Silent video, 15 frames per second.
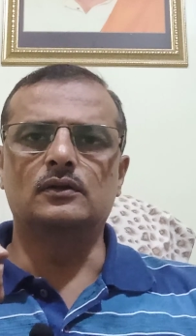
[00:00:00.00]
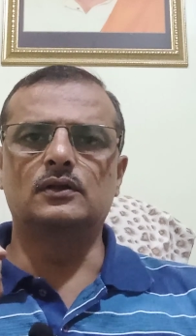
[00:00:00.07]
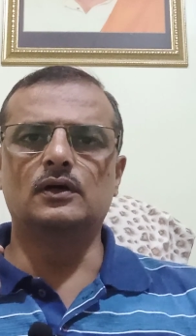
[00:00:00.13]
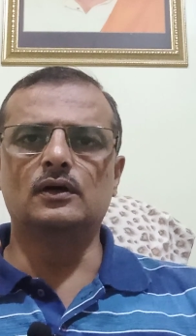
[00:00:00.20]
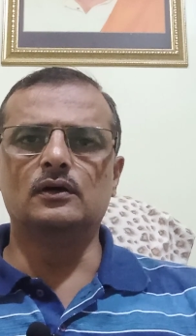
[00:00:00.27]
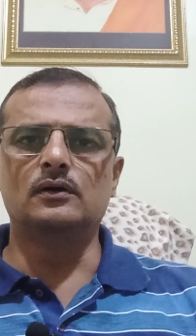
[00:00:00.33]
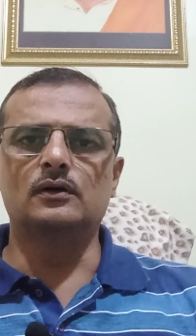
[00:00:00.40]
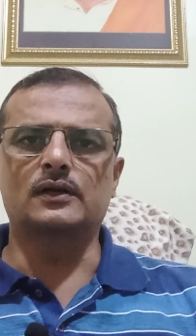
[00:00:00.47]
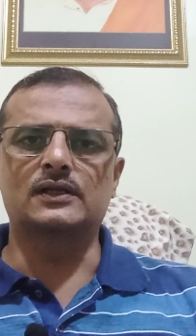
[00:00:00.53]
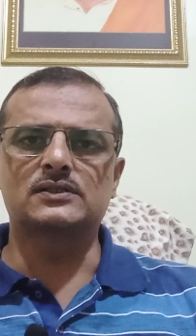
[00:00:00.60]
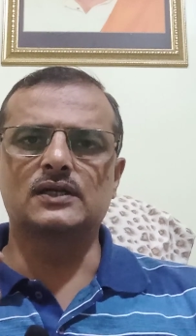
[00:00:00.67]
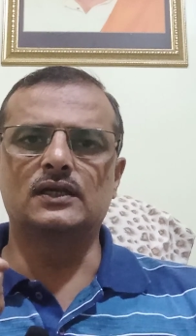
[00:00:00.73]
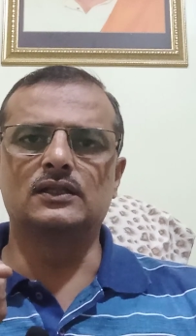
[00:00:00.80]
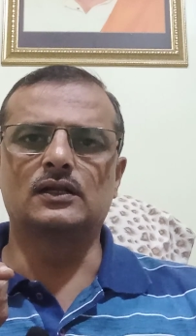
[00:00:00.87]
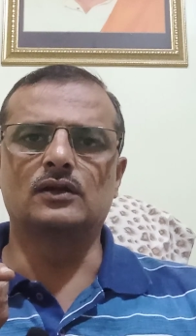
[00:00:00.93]
the
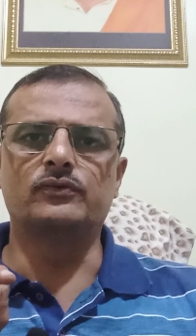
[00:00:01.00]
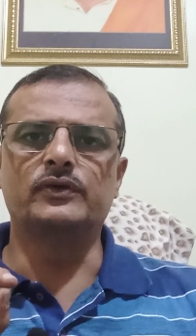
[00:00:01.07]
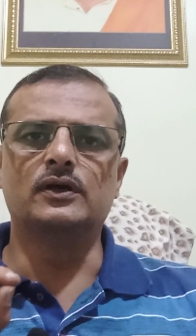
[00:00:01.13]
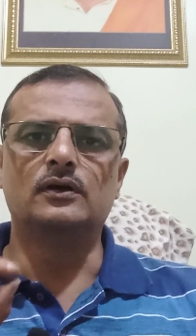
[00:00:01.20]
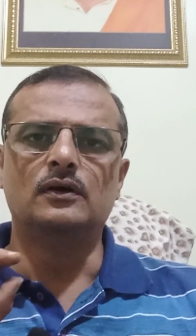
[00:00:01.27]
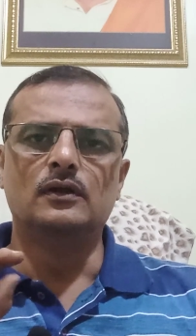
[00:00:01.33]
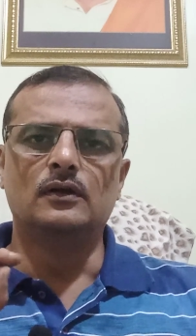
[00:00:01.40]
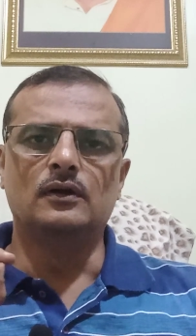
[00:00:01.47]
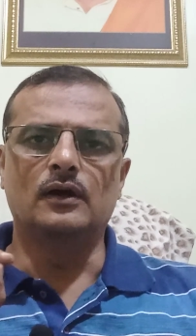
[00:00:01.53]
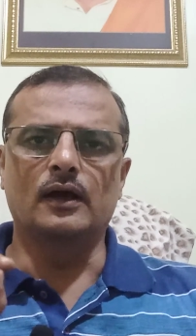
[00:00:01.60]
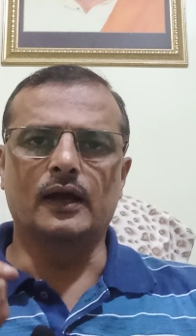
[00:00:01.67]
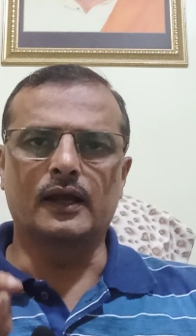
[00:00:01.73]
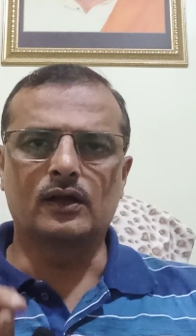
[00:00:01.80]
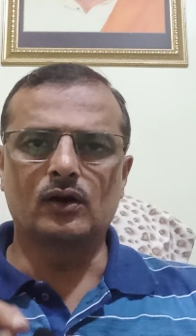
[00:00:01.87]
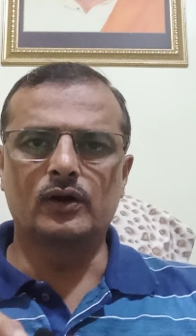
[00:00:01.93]
Rasayan Dravya
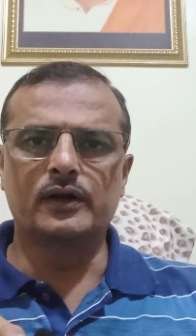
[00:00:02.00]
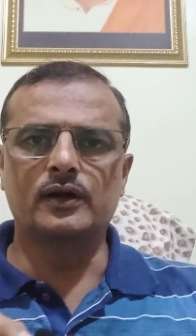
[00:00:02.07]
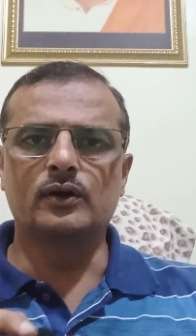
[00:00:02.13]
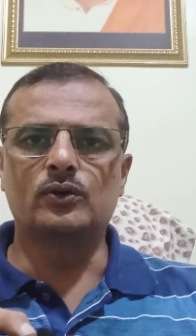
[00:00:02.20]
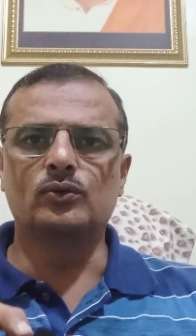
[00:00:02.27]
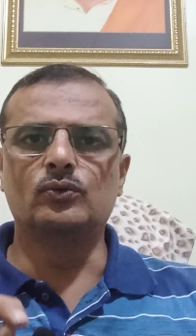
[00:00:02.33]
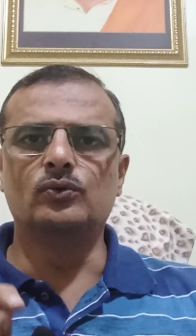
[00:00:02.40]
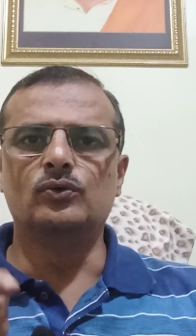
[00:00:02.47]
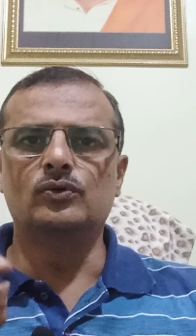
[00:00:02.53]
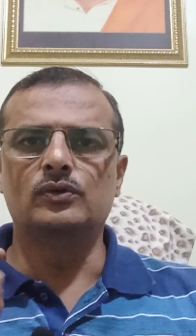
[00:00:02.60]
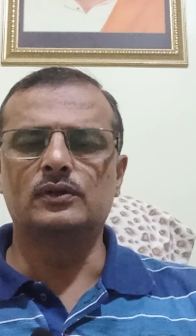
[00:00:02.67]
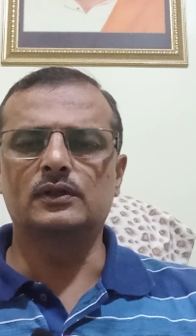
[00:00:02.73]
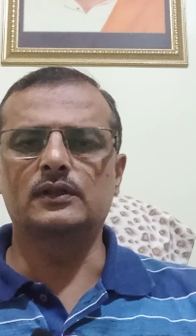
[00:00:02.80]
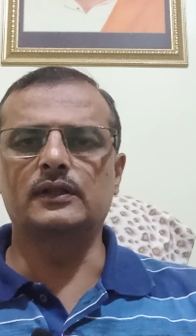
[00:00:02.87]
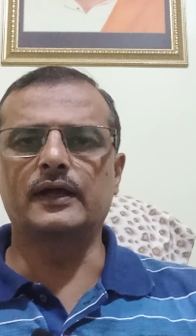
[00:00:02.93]
according to
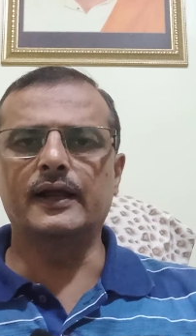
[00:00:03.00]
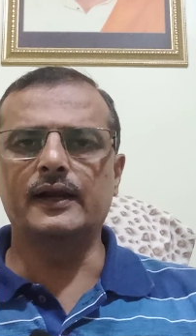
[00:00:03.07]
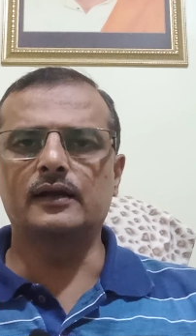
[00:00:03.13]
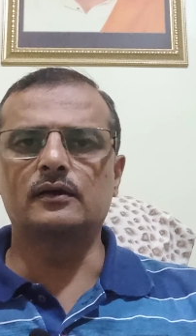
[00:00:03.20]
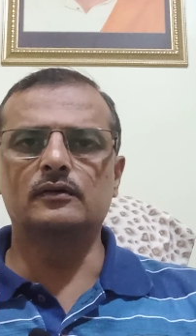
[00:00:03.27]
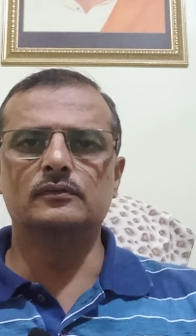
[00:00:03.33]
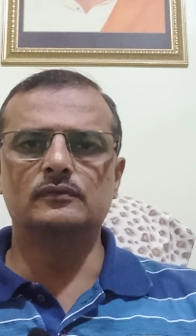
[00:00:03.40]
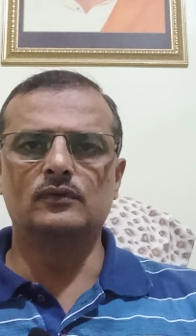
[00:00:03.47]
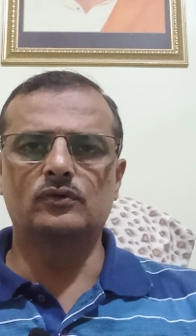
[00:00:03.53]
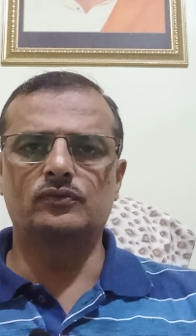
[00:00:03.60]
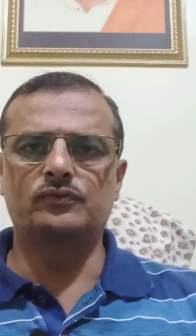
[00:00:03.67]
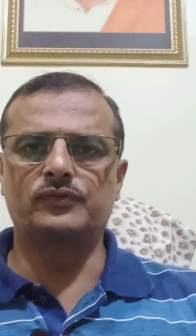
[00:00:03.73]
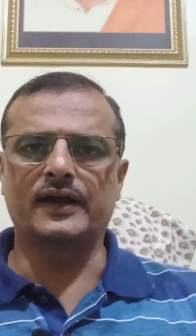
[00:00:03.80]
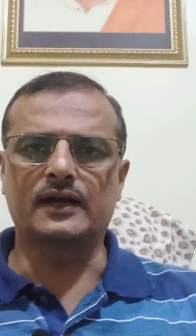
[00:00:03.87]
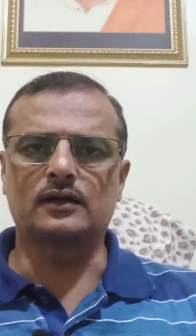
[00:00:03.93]
that
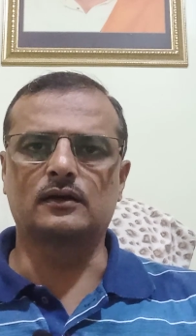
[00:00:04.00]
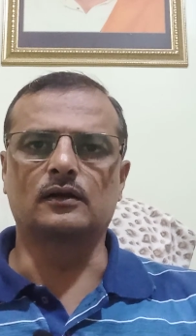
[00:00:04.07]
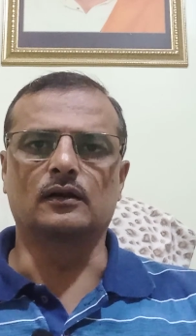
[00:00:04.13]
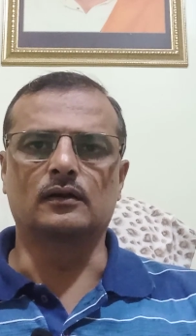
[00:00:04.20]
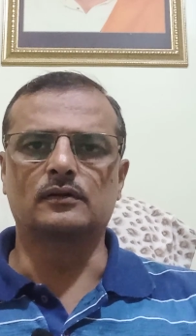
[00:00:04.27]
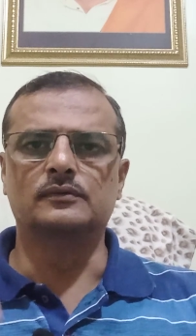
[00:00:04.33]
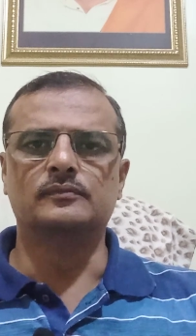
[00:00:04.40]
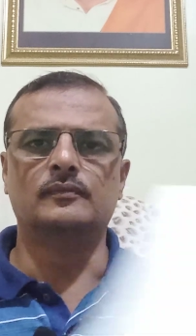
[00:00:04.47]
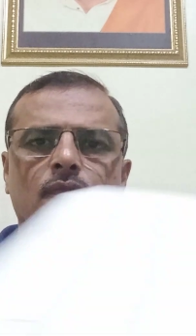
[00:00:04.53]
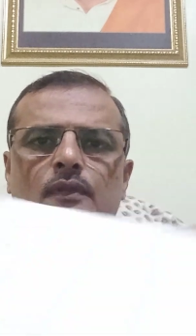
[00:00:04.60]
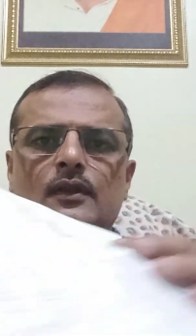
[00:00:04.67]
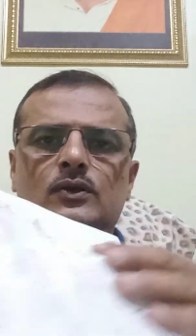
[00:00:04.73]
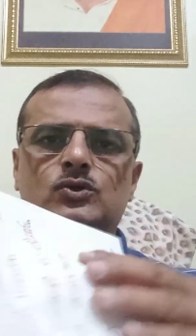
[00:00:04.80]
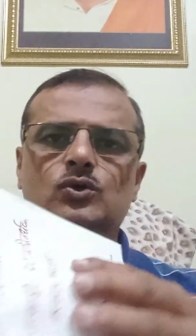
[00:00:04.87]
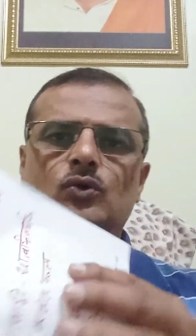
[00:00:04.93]
factor.
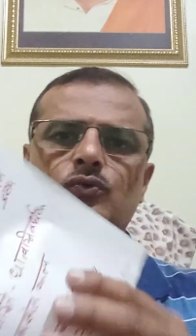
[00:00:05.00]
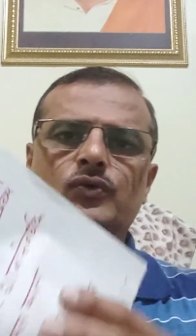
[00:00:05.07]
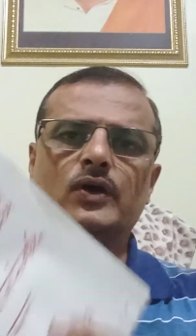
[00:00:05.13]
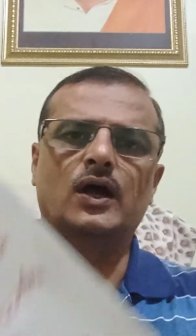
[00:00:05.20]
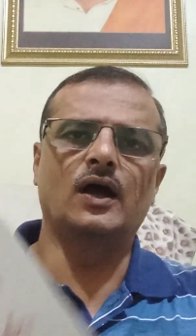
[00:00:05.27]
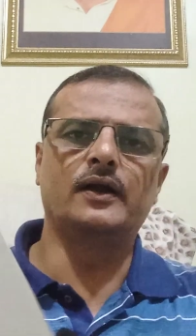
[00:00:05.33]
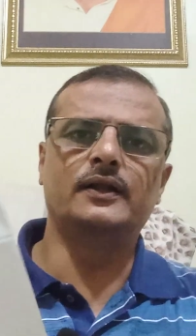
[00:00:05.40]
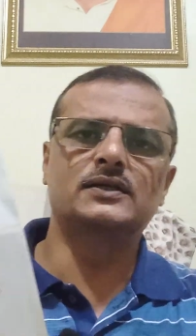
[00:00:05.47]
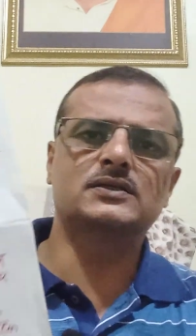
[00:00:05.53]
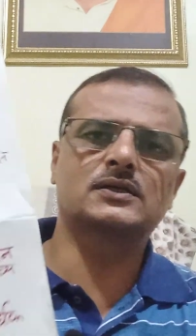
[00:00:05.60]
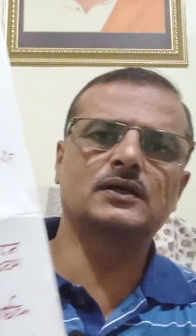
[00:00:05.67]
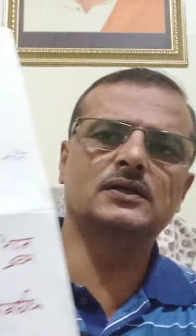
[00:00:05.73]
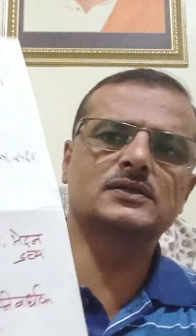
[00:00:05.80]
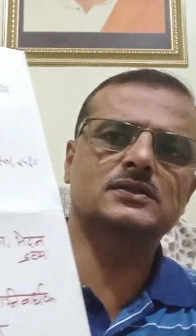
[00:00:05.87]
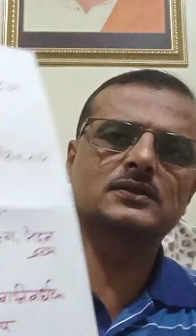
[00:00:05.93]
So we have
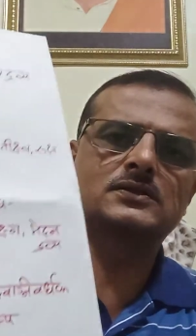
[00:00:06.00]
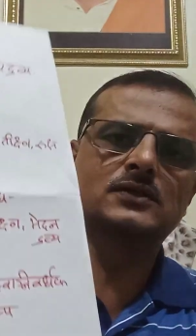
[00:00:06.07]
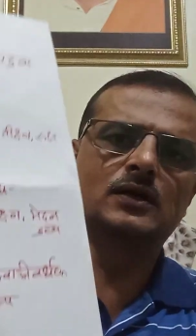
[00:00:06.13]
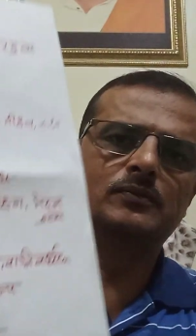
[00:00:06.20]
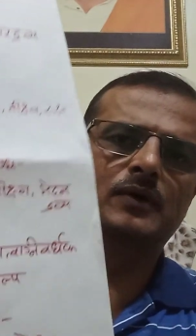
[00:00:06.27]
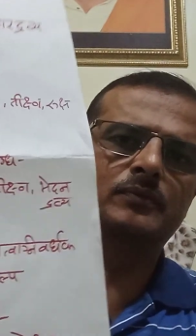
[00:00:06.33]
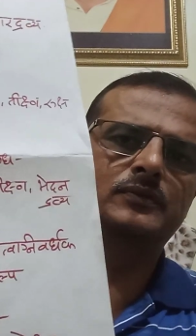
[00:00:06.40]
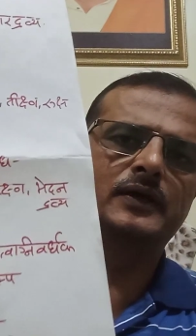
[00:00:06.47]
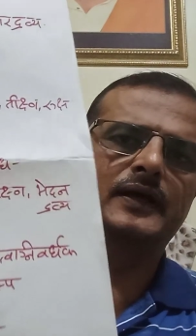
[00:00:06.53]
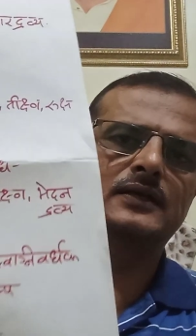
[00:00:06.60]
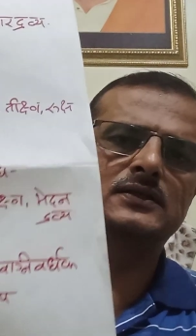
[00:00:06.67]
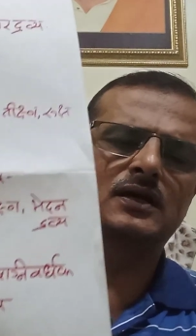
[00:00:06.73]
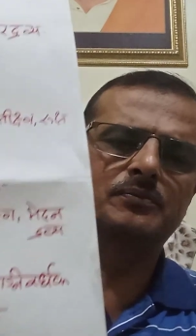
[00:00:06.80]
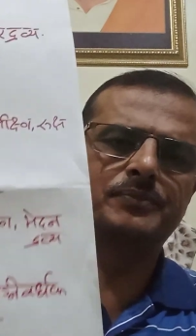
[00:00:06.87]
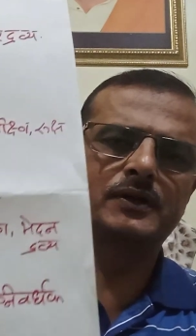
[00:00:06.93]
discussed some of the
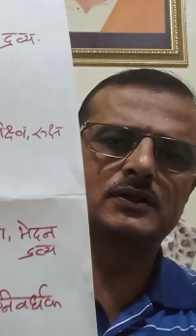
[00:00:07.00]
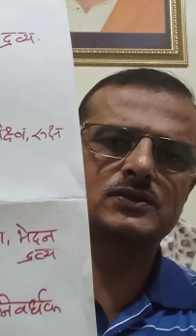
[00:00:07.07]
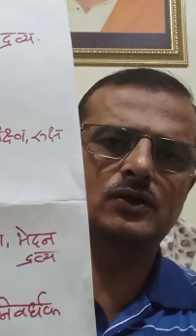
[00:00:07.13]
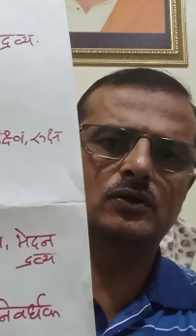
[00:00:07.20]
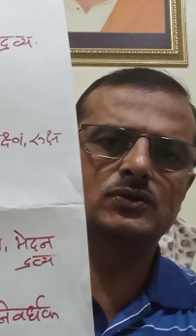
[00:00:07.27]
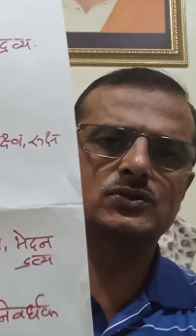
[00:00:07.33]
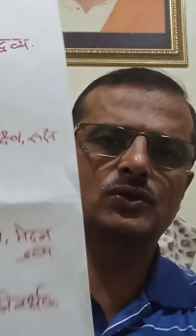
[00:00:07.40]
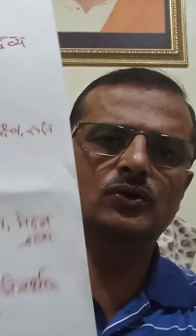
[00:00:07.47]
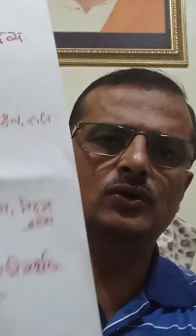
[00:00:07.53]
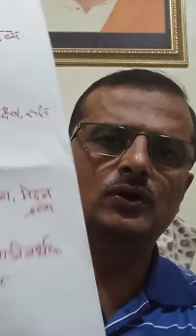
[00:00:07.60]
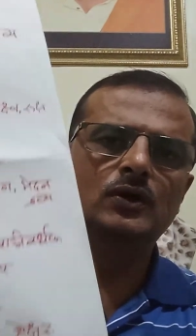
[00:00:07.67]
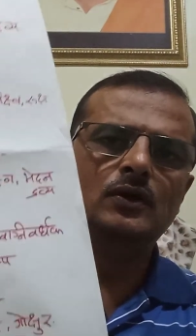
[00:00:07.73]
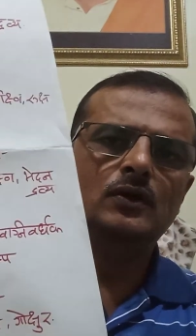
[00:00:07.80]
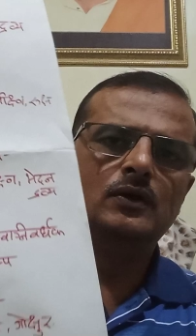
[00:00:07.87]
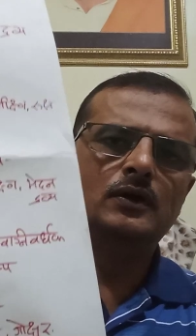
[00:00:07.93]
examples
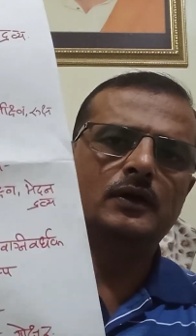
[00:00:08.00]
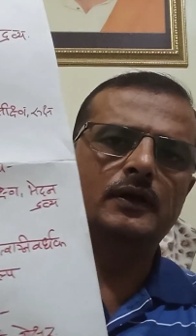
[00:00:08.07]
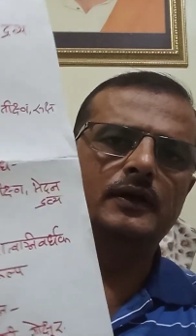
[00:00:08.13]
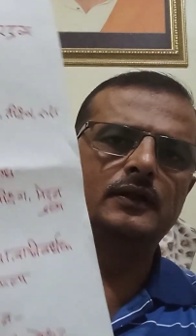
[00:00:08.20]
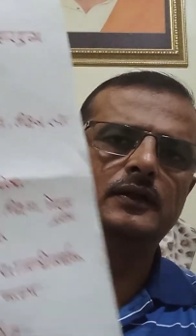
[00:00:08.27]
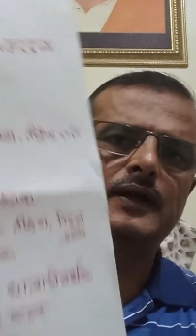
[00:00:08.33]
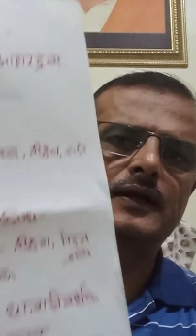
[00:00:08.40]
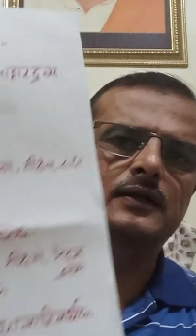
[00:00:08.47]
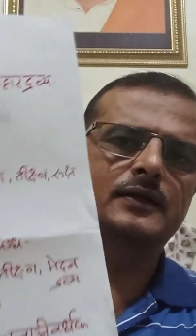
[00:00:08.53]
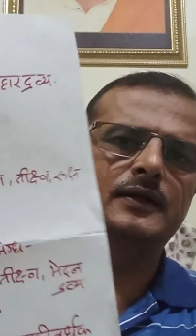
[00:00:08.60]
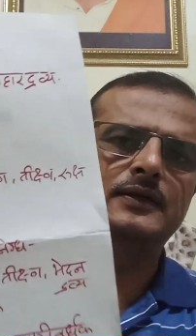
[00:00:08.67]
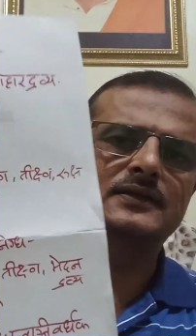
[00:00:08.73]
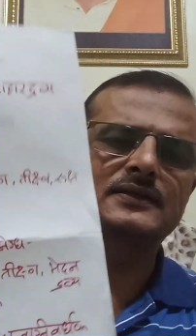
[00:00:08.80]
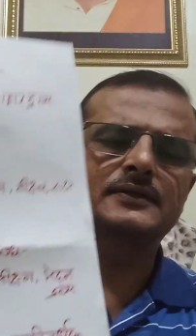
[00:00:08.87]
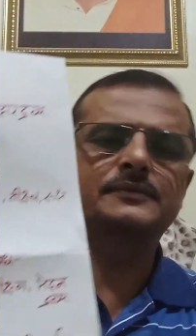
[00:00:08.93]
also in that
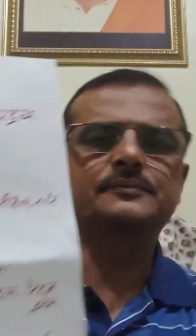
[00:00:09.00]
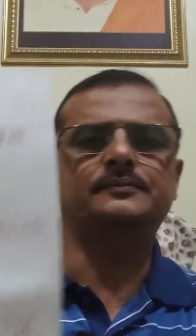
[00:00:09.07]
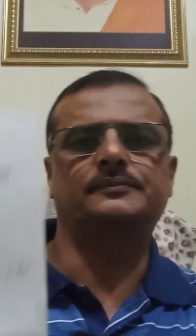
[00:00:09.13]
case.